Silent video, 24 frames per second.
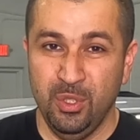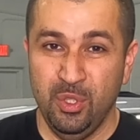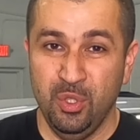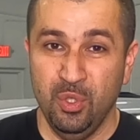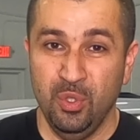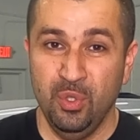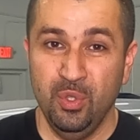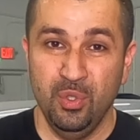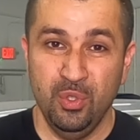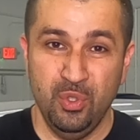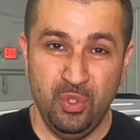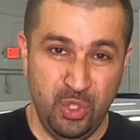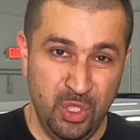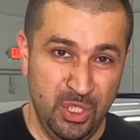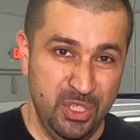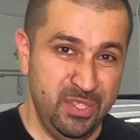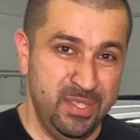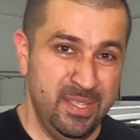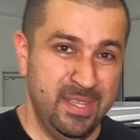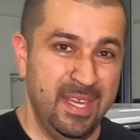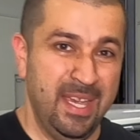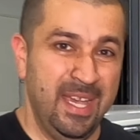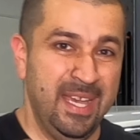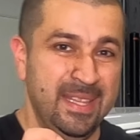do
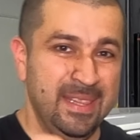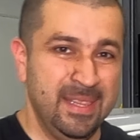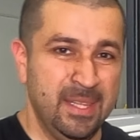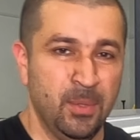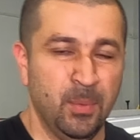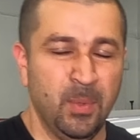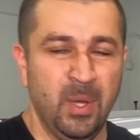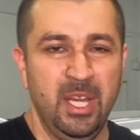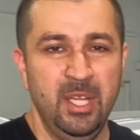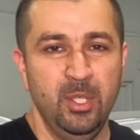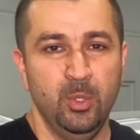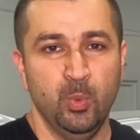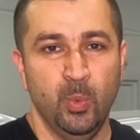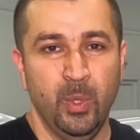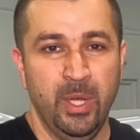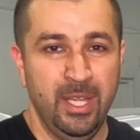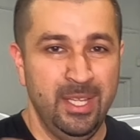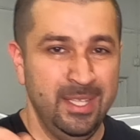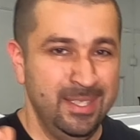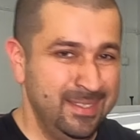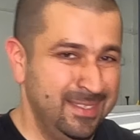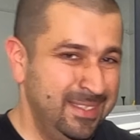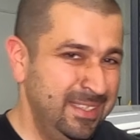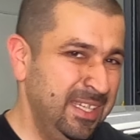just that the right
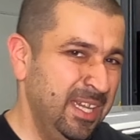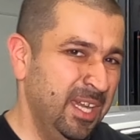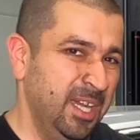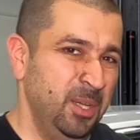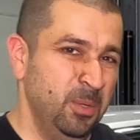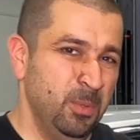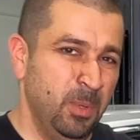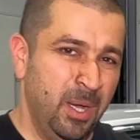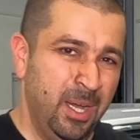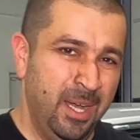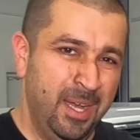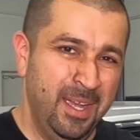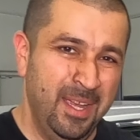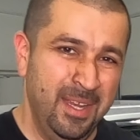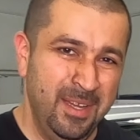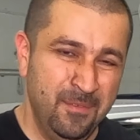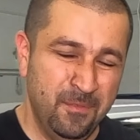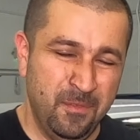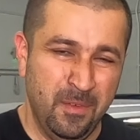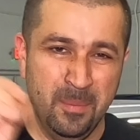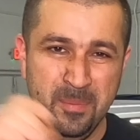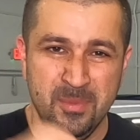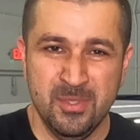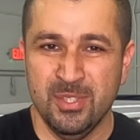way, DIY
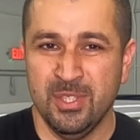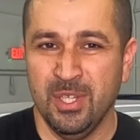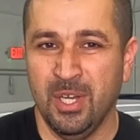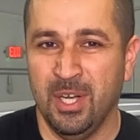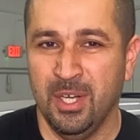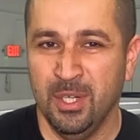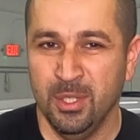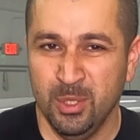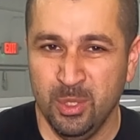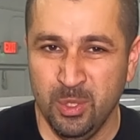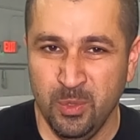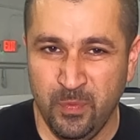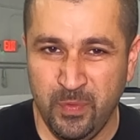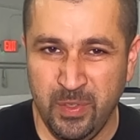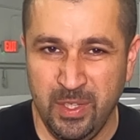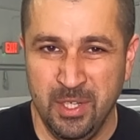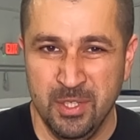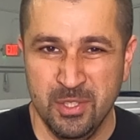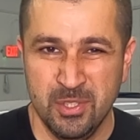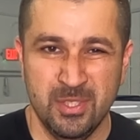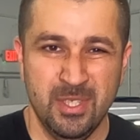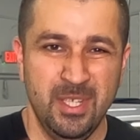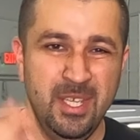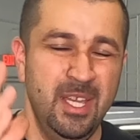from start to
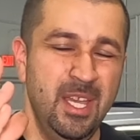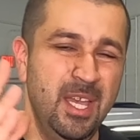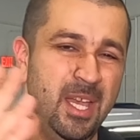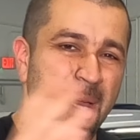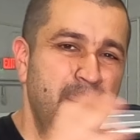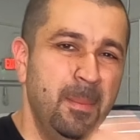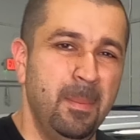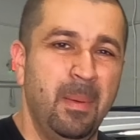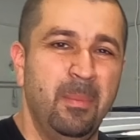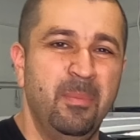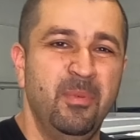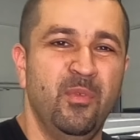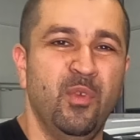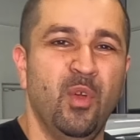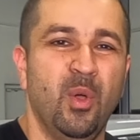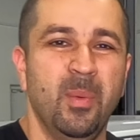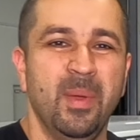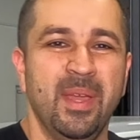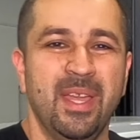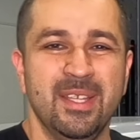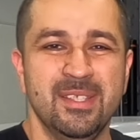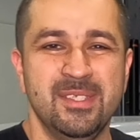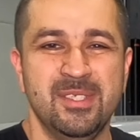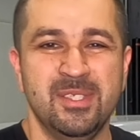finish. But before we get